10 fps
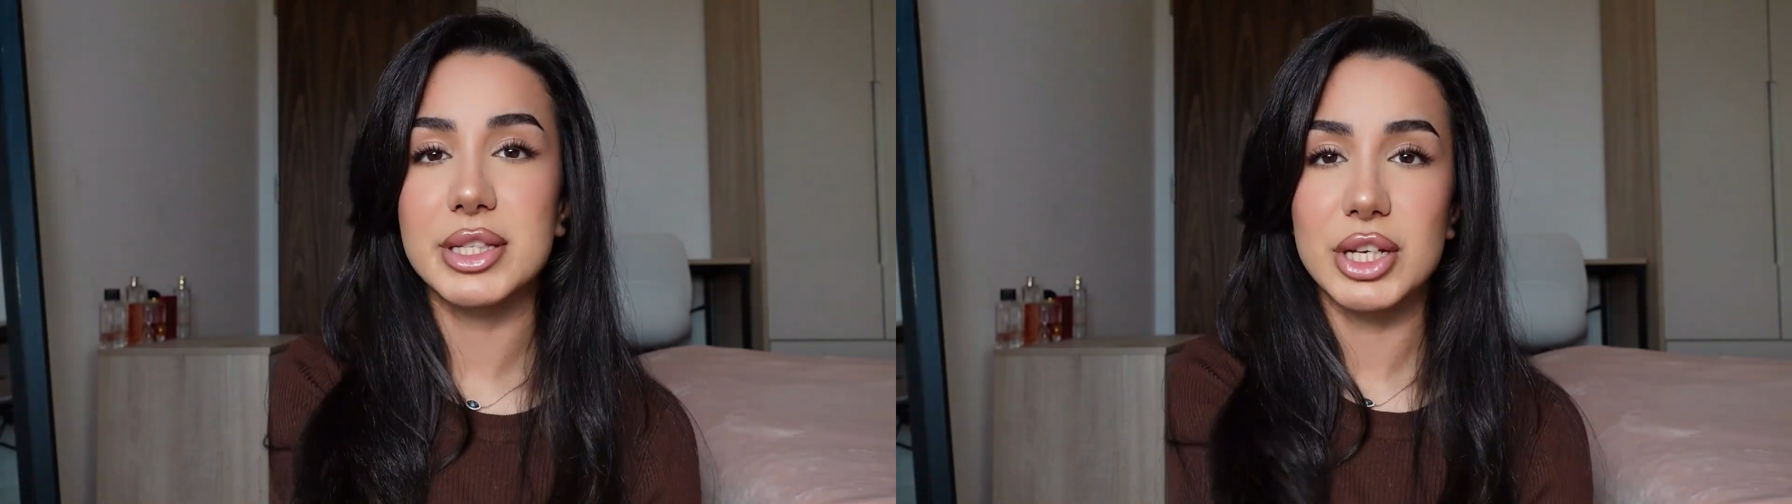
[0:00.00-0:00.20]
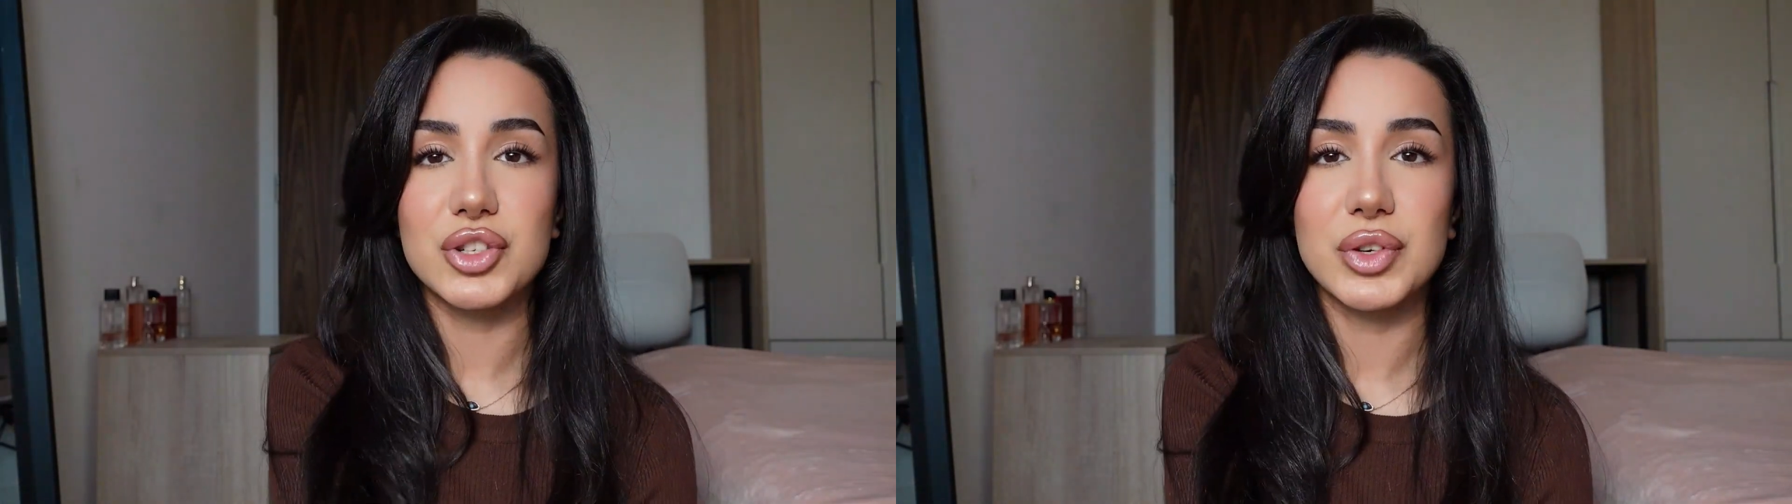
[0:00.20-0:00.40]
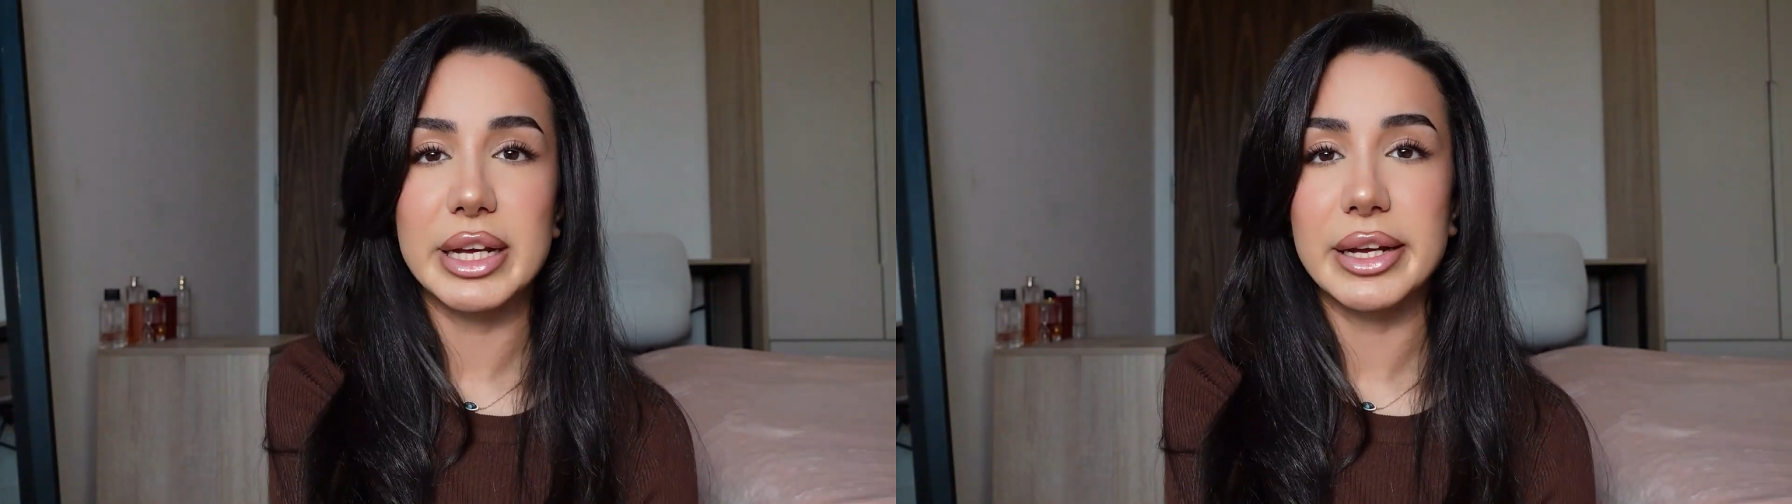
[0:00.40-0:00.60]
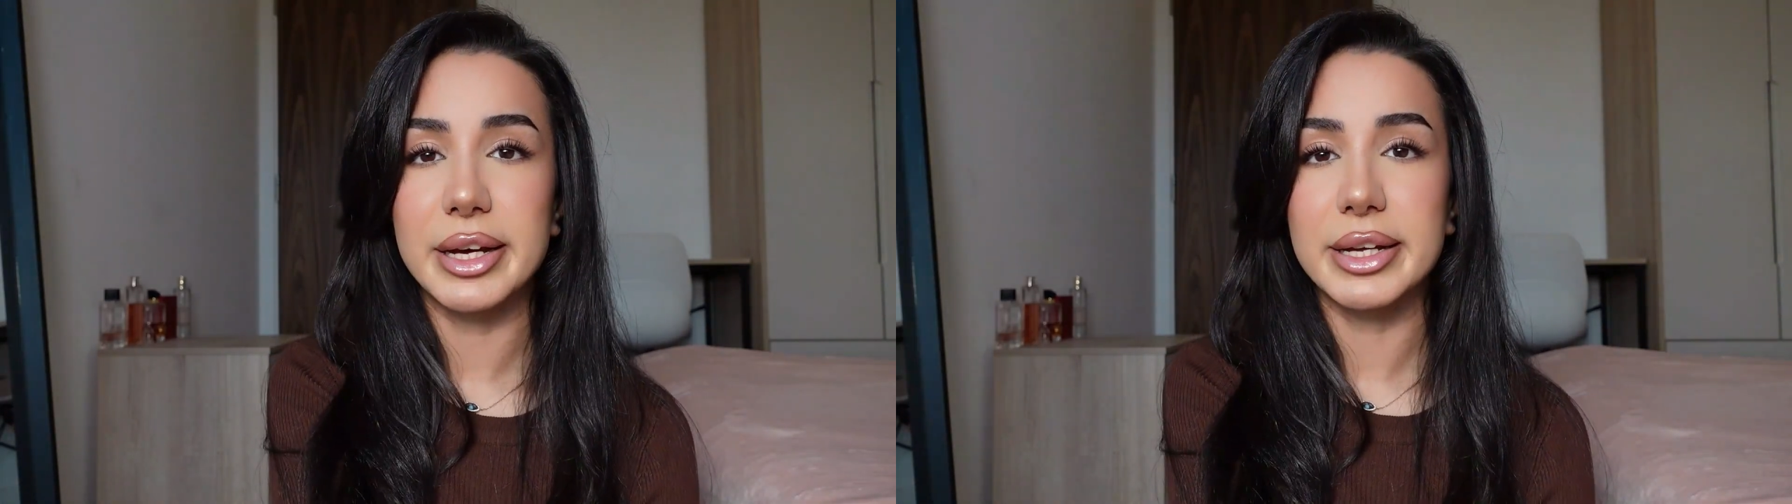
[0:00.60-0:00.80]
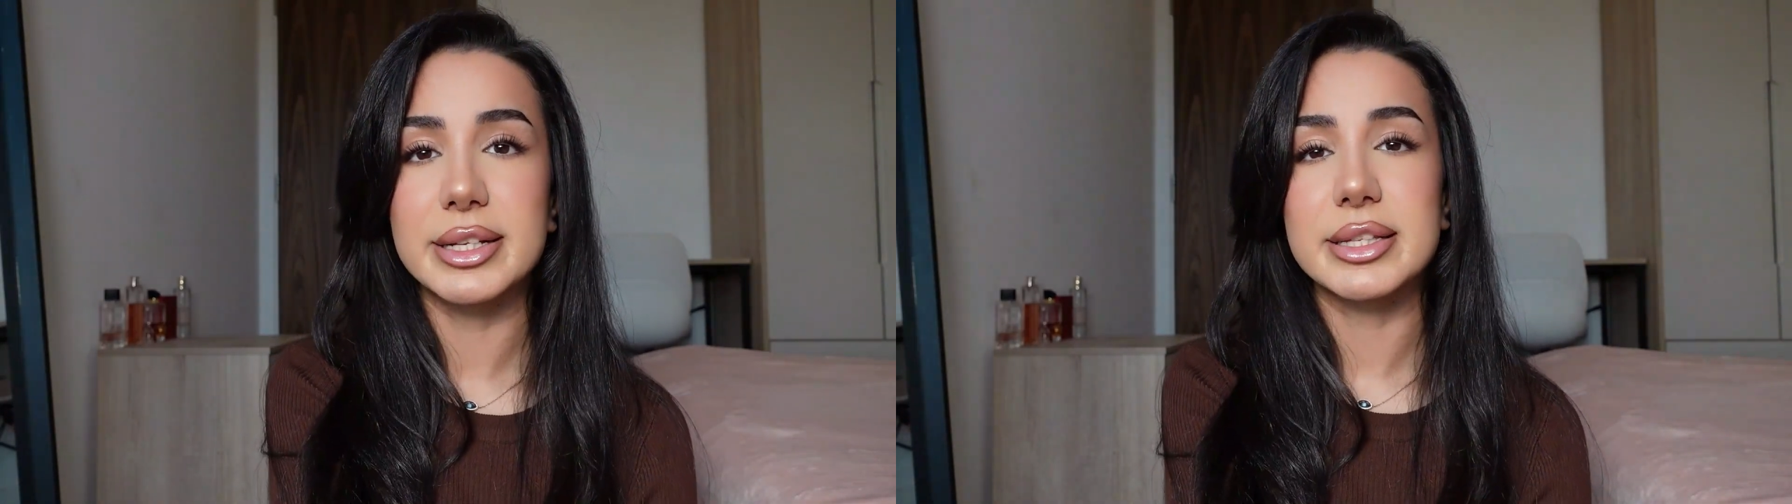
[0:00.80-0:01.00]
surgery in
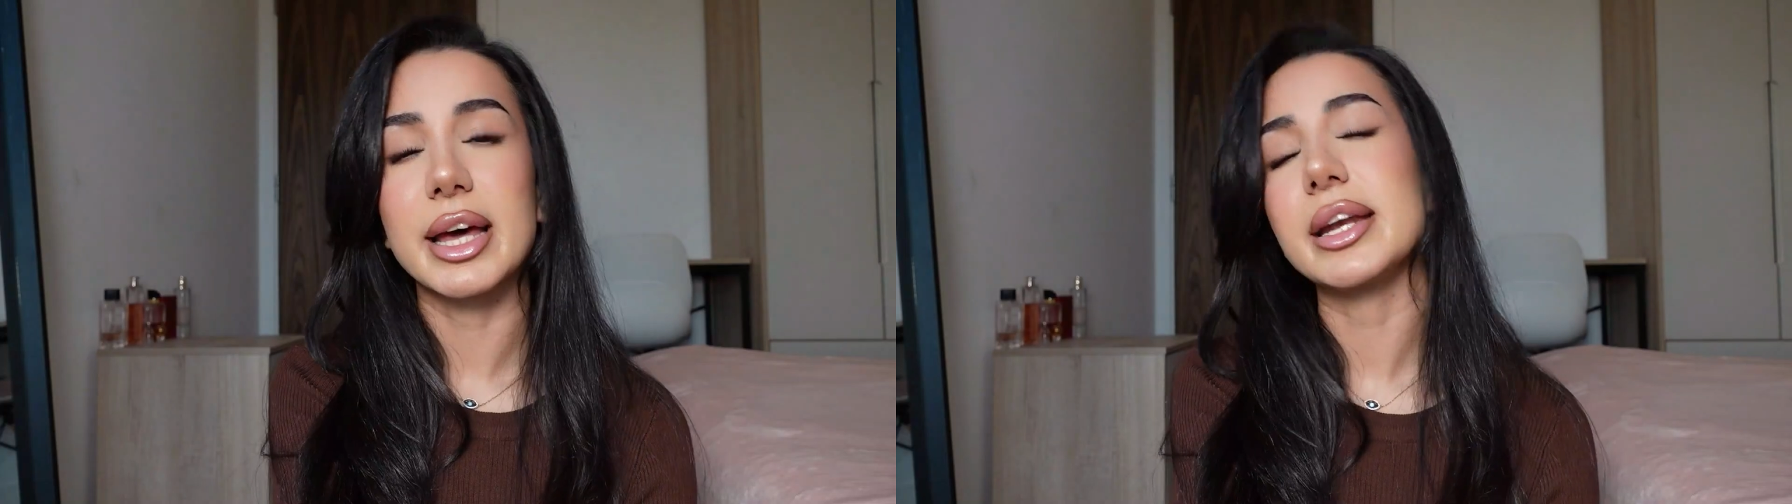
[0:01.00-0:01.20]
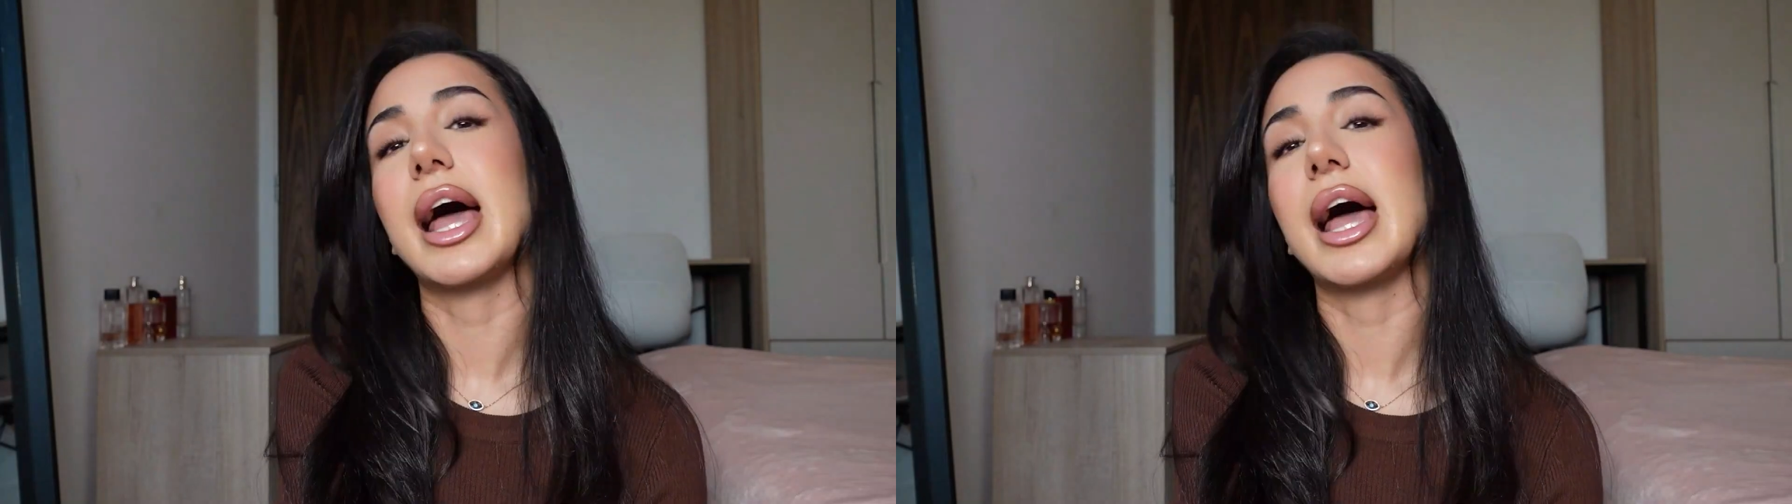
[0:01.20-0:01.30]
Kurdistan.